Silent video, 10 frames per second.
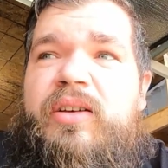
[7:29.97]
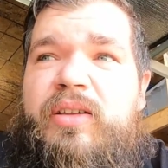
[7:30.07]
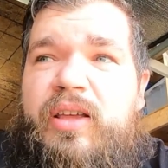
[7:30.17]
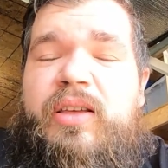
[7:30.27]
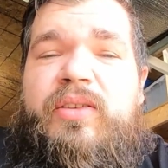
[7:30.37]

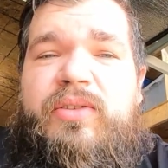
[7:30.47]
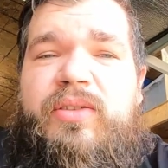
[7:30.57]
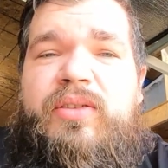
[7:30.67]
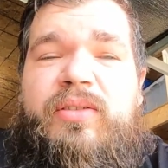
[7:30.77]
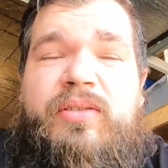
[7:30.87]

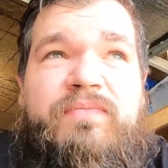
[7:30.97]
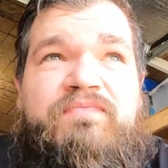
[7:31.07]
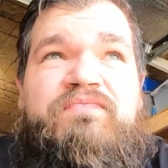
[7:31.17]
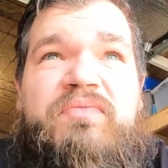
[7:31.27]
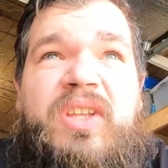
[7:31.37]
is
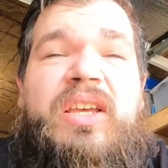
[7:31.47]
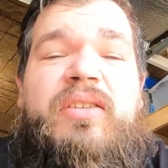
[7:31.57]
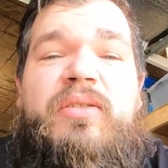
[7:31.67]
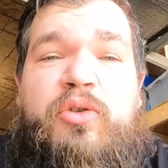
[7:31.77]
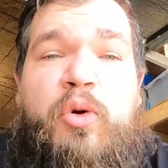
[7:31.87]
like
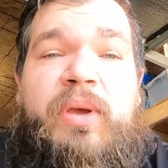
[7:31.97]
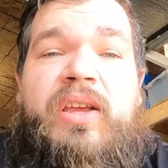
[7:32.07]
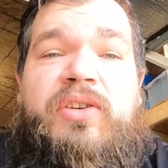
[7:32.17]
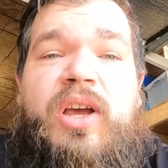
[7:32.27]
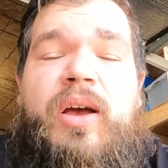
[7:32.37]
your
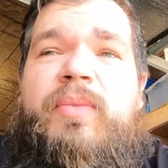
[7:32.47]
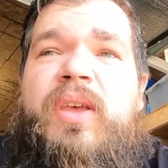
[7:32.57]
paint job.